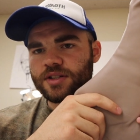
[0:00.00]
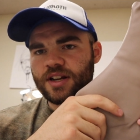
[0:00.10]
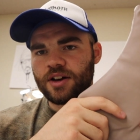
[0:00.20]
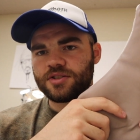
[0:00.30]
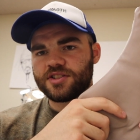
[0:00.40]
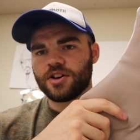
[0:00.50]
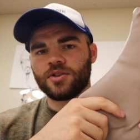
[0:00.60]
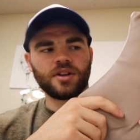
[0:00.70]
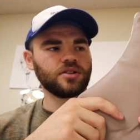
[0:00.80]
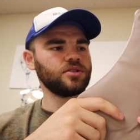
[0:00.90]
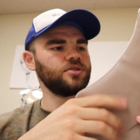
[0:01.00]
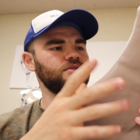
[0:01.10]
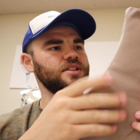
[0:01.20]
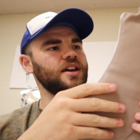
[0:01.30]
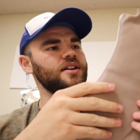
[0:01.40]
Now sewn and
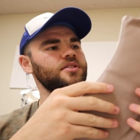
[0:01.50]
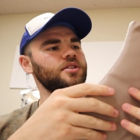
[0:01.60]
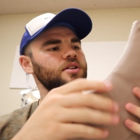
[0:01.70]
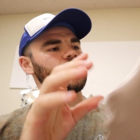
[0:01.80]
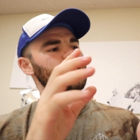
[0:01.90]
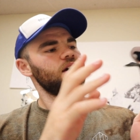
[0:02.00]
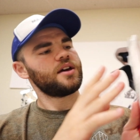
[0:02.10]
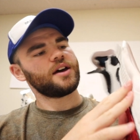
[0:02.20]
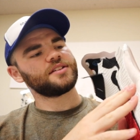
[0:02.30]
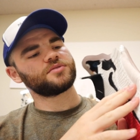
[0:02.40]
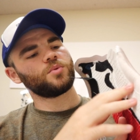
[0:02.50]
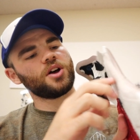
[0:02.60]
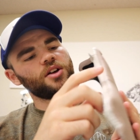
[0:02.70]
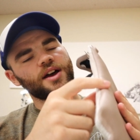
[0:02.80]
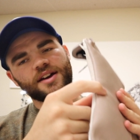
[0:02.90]
glued together, as
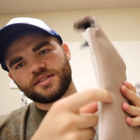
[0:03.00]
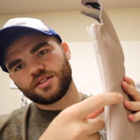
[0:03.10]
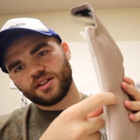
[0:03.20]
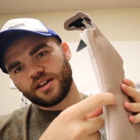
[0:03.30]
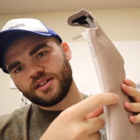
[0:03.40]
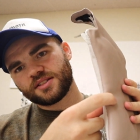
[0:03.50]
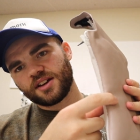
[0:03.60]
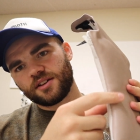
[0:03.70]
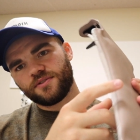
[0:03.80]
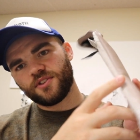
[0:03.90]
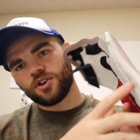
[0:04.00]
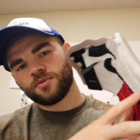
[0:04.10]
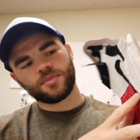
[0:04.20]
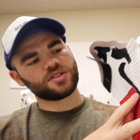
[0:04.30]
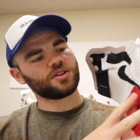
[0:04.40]
well as the inside
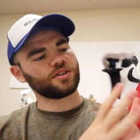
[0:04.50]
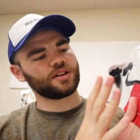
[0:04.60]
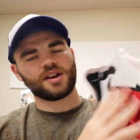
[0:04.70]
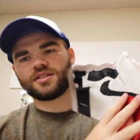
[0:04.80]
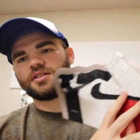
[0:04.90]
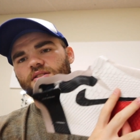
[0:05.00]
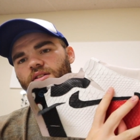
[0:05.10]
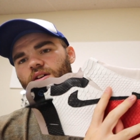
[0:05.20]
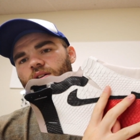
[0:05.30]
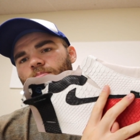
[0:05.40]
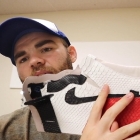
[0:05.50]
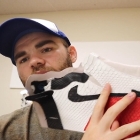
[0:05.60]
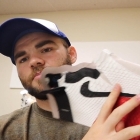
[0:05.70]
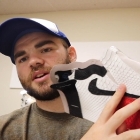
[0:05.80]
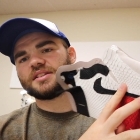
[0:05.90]
foam. It's all connected to the
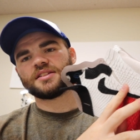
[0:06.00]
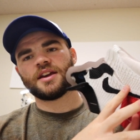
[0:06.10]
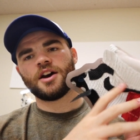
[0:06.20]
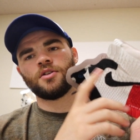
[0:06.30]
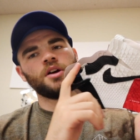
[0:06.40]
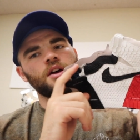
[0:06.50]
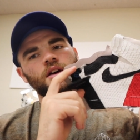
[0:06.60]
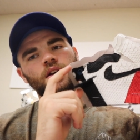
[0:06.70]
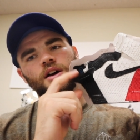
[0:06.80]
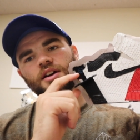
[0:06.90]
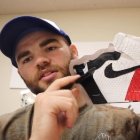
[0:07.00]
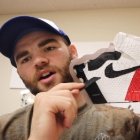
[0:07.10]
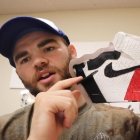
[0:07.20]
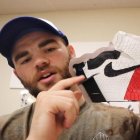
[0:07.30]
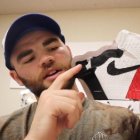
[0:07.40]
back piece now. I
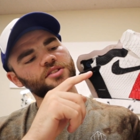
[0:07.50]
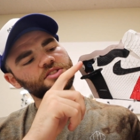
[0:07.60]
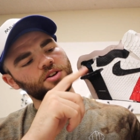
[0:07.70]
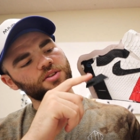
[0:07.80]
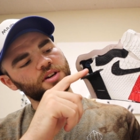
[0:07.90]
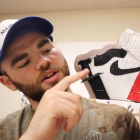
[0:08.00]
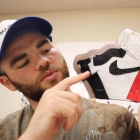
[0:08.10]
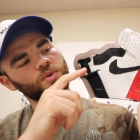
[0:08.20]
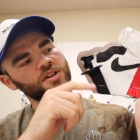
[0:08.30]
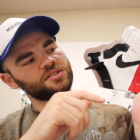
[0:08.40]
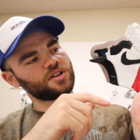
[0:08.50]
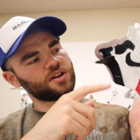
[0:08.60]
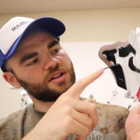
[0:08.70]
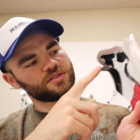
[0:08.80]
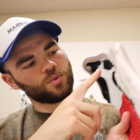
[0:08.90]
gotta sew the wings
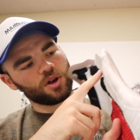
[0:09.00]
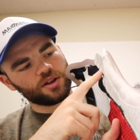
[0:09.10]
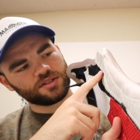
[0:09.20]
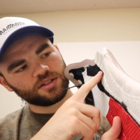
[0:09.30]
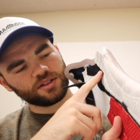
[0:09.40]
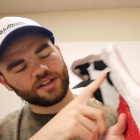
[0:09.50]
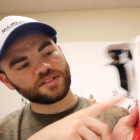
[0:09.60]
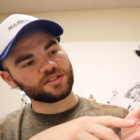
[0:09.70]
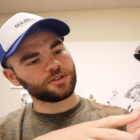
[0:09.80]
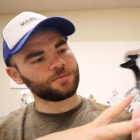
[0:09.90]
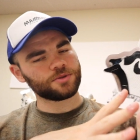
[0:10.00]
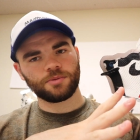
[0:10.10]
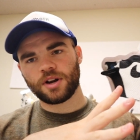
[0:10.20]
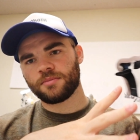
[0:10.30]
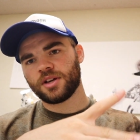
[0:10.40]
on as well as the lace loops,
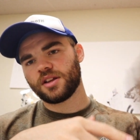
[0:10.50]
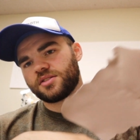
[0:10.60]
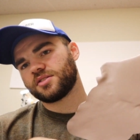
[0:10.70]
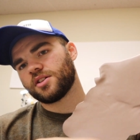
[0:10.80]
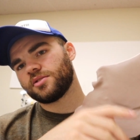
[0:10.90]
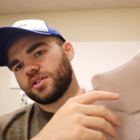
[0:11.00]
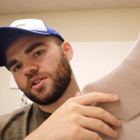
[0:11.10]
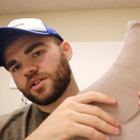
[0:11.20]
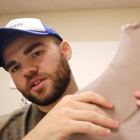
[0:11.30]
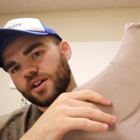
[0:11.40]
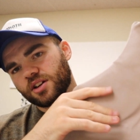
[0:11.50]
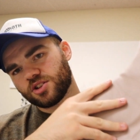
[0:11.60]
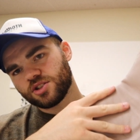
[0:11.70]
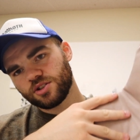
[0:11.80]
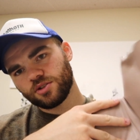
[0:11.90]
but I mean, it's slowly looking like a
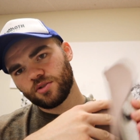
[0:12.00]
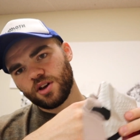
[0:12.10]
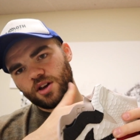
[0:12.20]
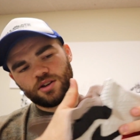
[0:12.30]
shoe.